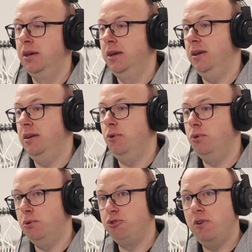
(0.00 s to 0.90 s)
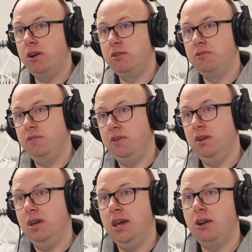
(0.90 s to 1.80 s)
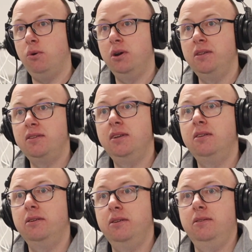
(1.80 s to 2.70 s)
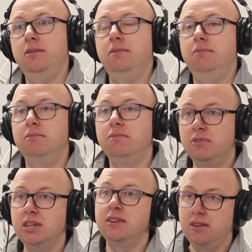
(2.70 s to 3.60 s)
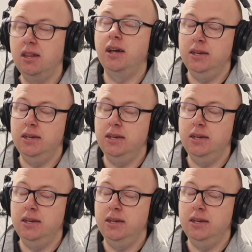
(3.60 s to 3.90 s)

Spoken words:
horse rugs for equine centres and things like that.